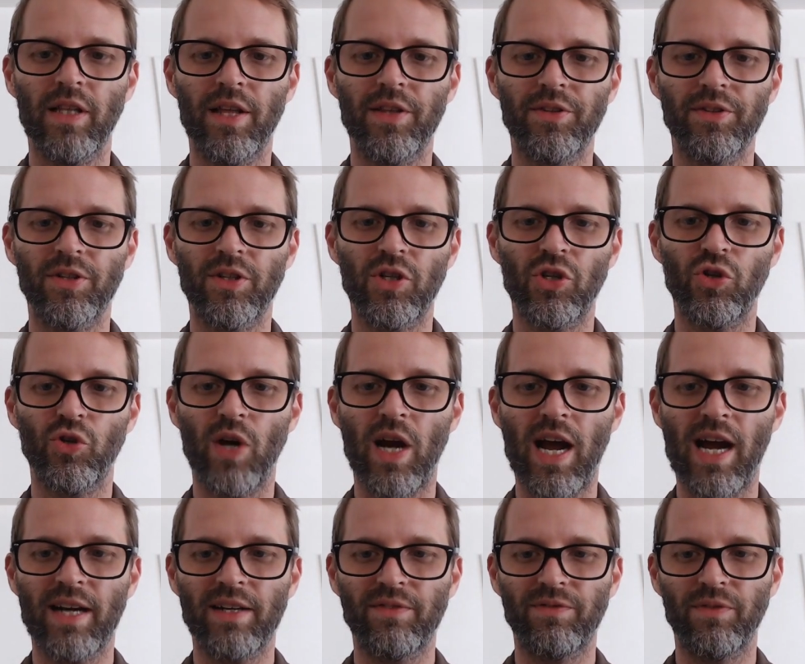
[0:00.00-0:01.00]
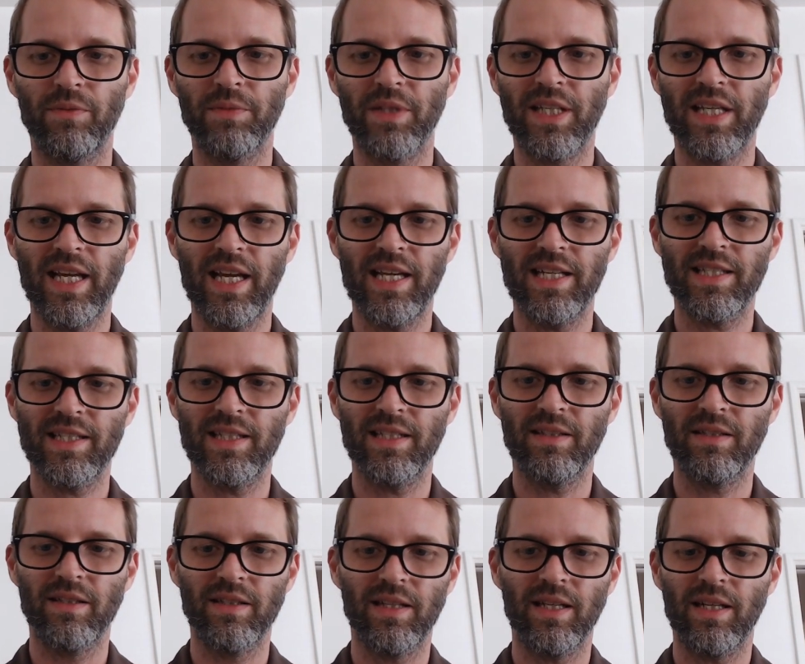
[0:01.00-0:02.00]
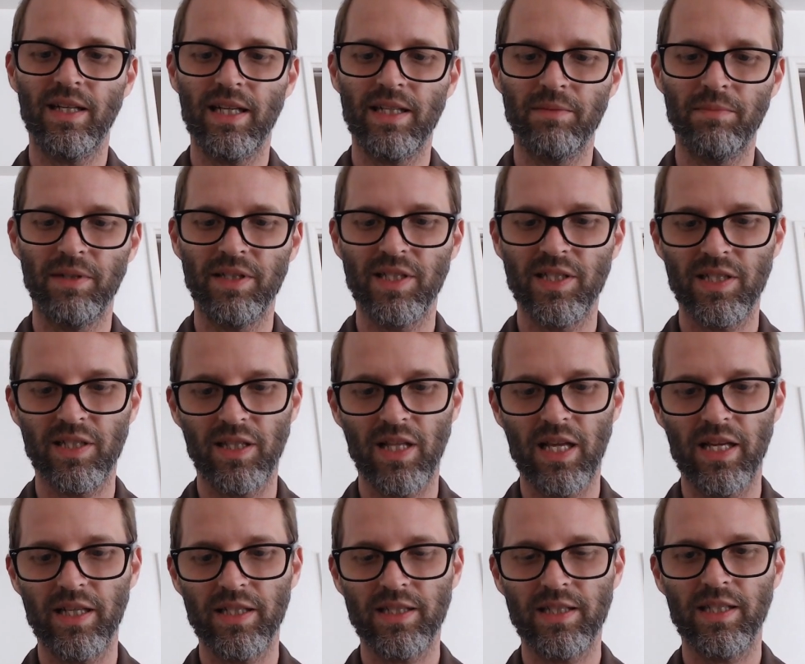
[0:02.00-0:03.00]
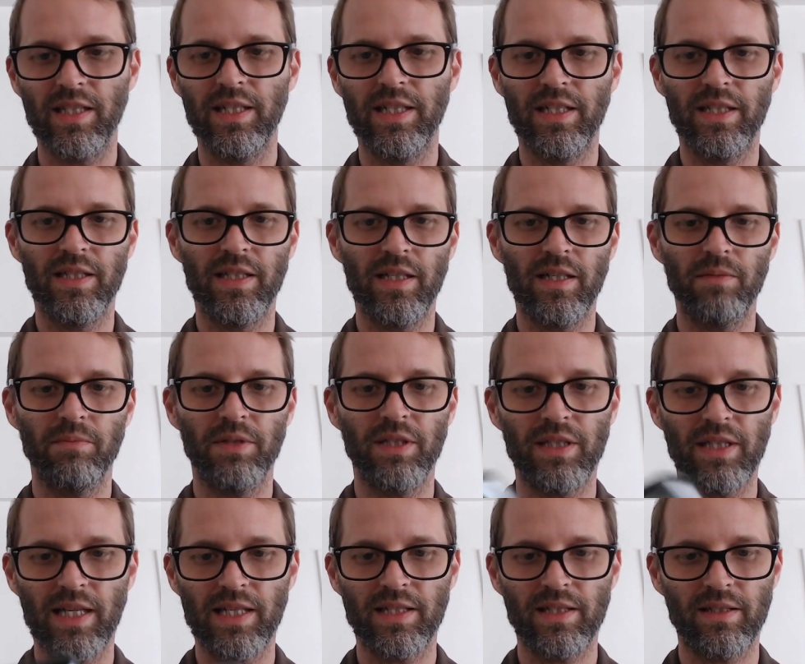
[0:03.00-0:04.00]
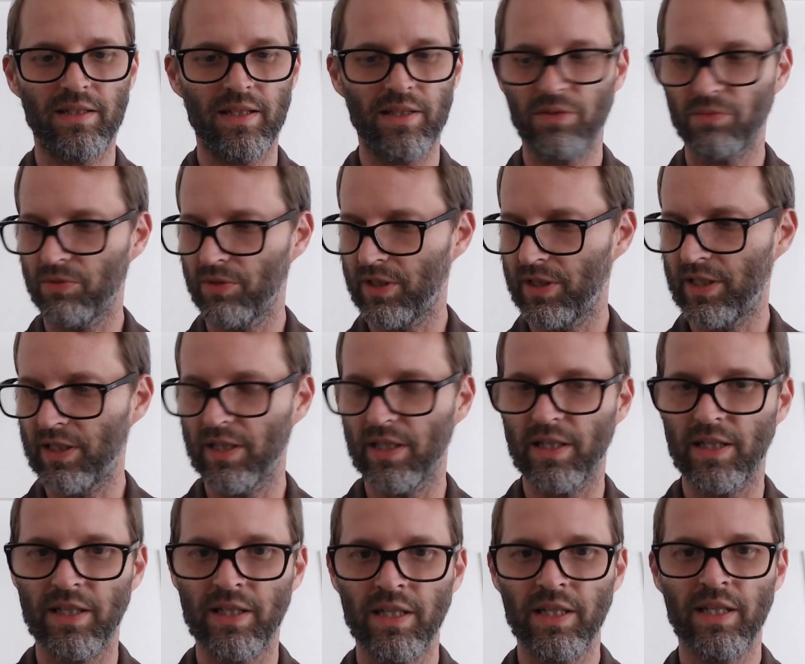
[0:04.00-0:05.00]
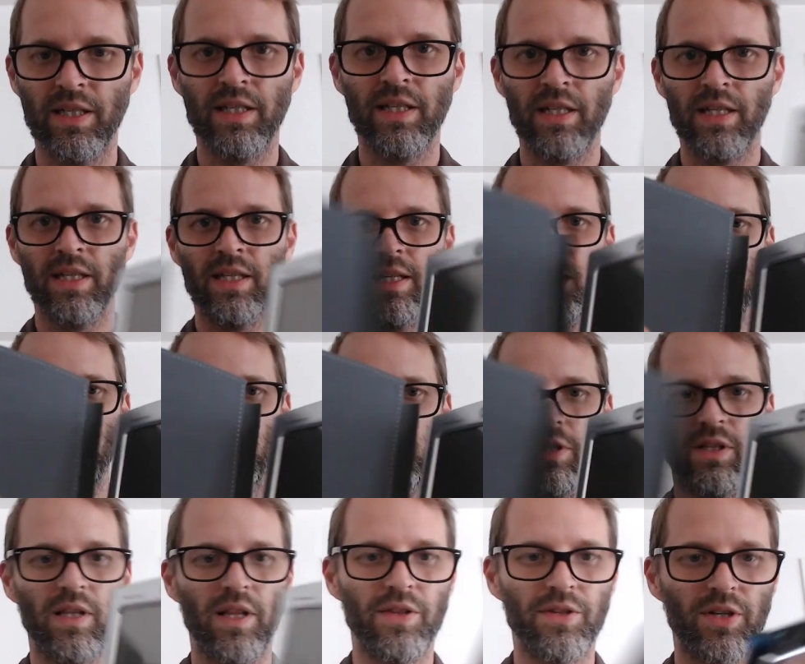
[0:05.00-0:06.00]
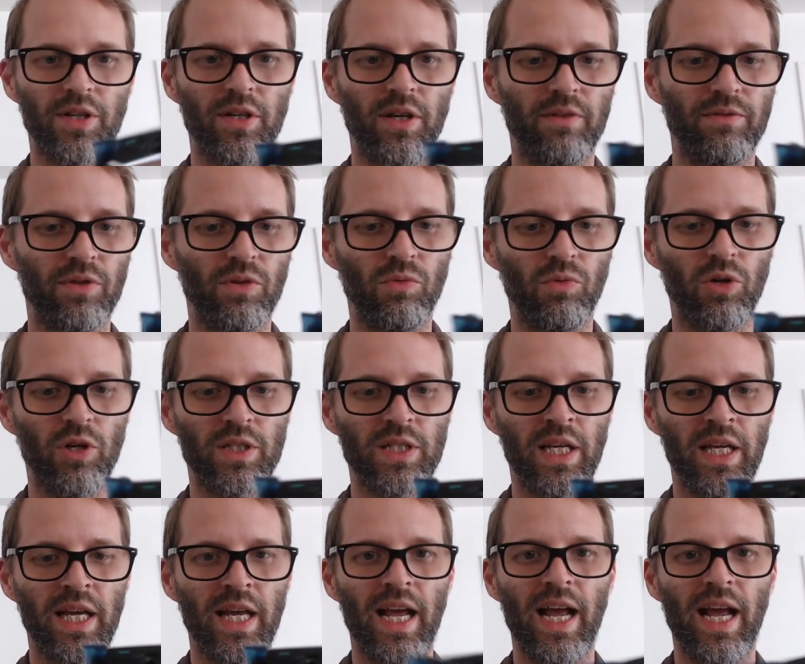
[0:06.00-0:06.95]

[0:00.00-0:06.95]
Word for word: leather cracked from the case that had been slid in there, but that's where the leather cover worked.